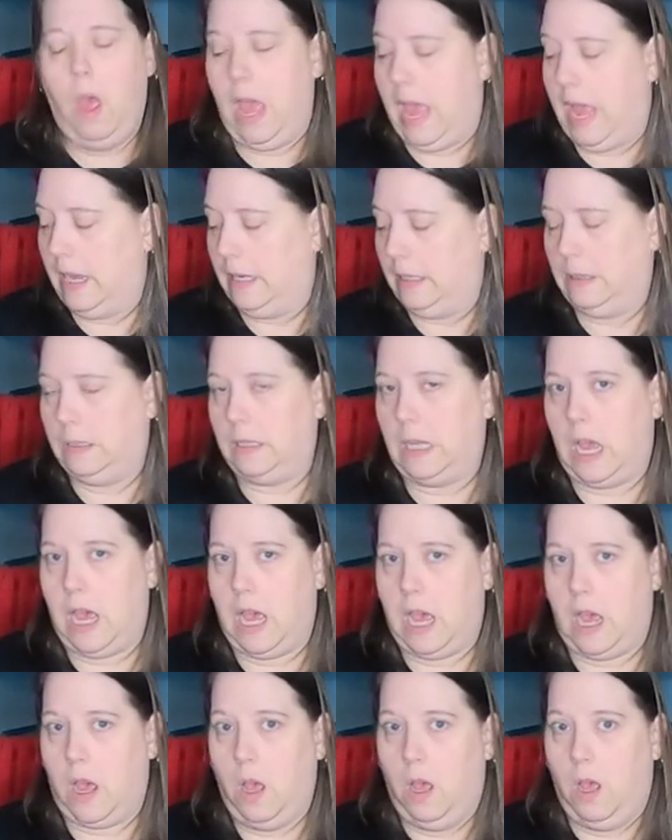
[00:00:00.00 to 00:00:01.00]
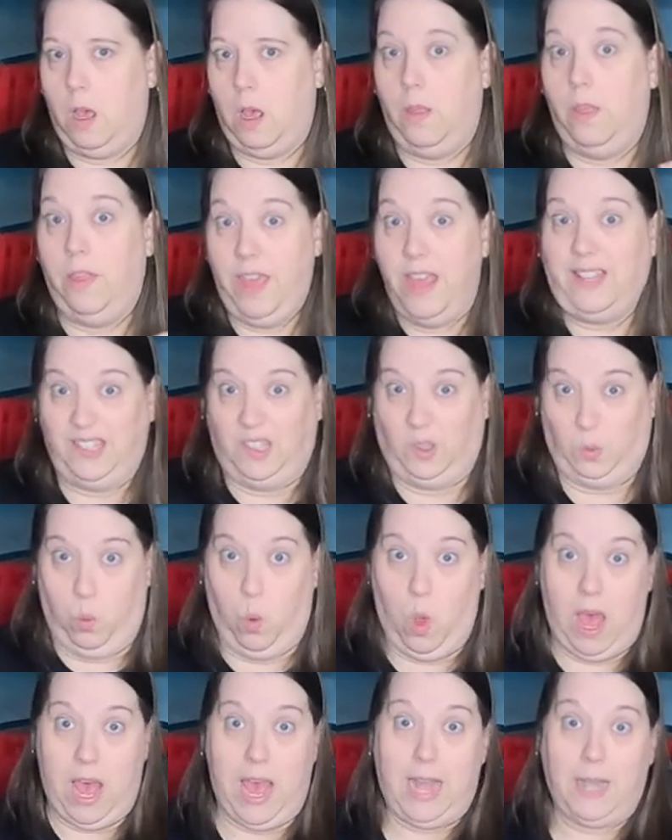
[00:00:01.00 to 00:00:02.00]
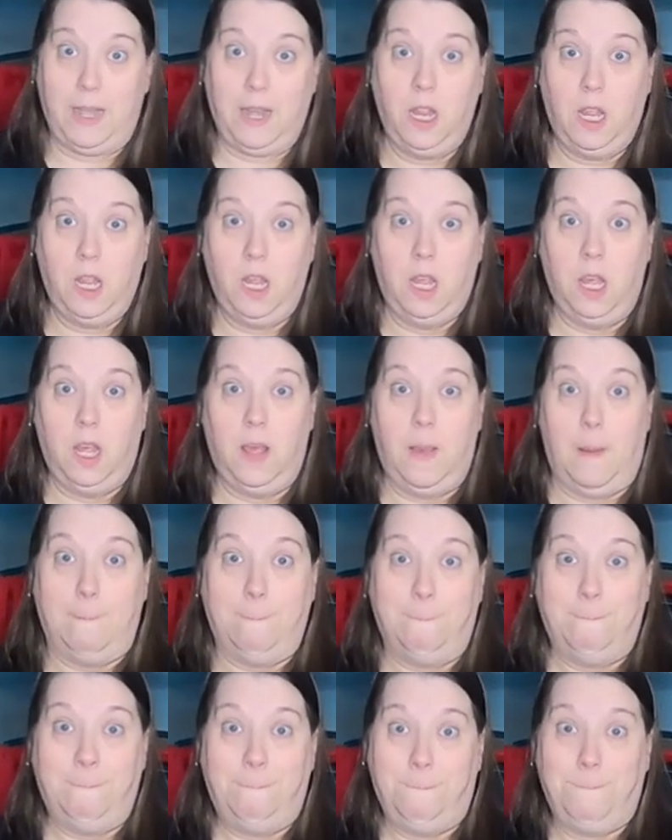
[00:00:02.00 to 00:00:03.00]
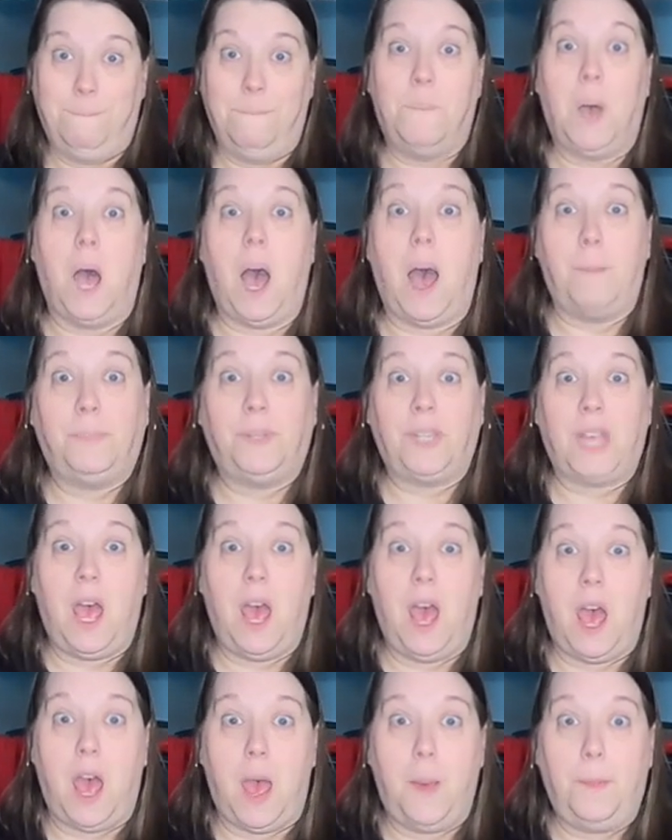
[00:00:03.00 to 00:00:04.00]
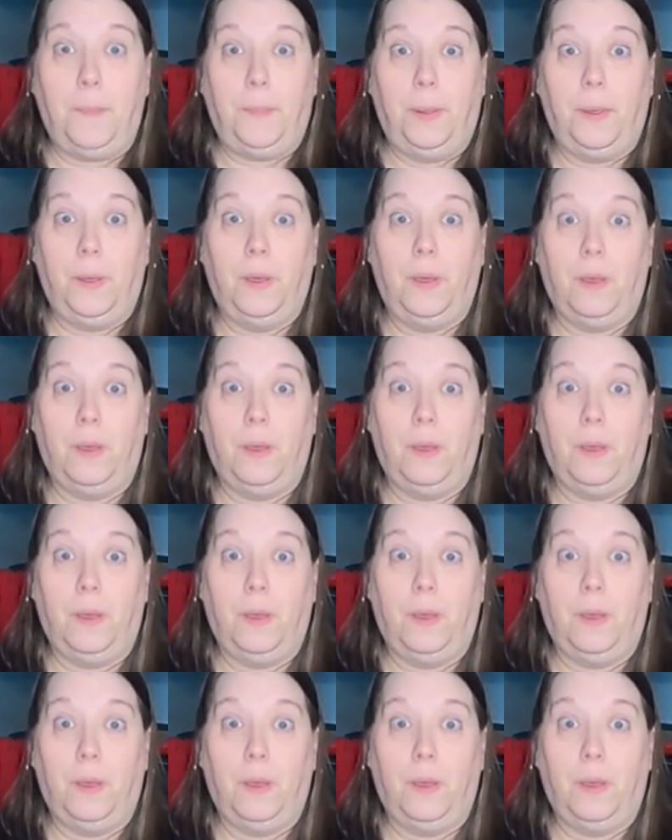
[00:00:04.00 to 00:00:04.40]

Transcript: And uh, this one popped up.